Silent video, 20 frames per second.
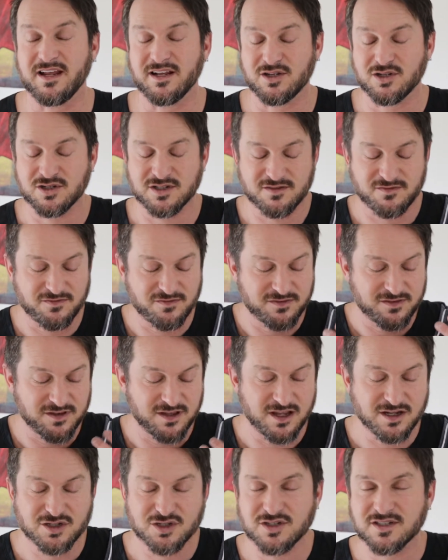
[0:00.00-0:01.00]
It just
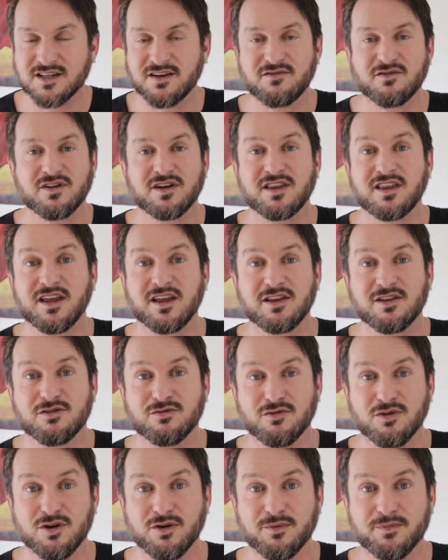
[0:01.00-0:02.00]
flushes everything
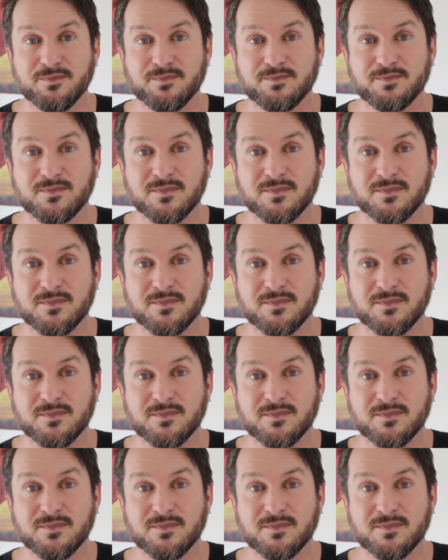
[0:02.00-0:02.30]
through.